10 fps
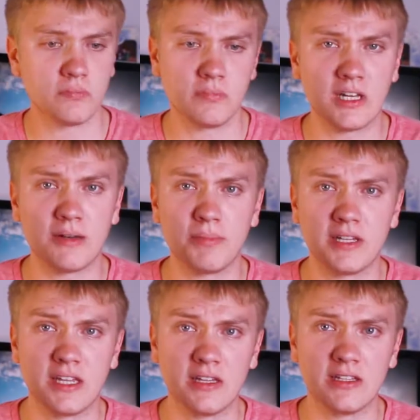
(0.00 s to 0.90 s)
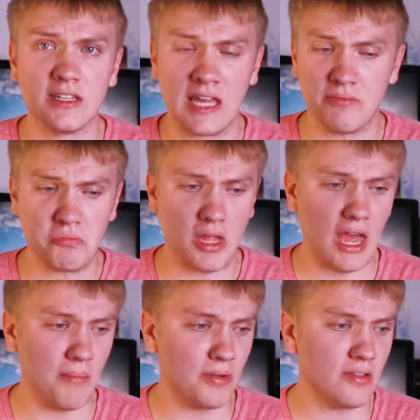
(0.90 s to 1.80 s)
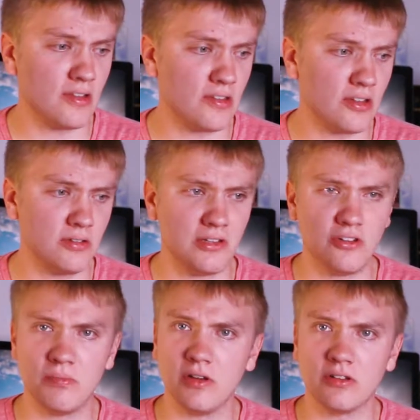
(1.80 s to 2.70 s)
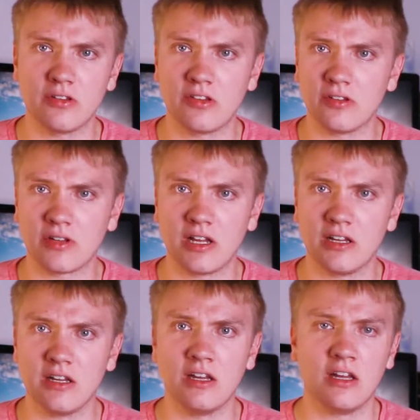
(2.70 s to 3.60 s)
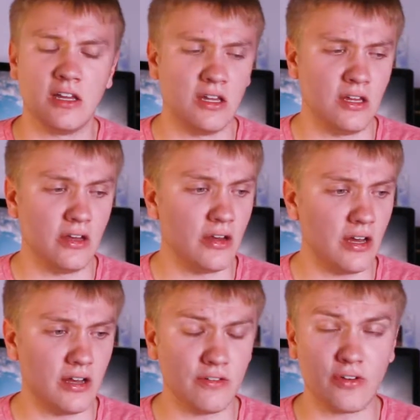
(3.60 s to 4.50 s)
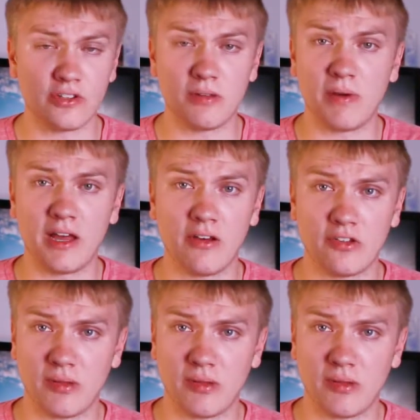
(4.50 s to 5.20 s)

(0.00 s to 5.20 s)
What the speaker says: Not a big deal. It happens. It's a new build. Still kind of faulty BIOS.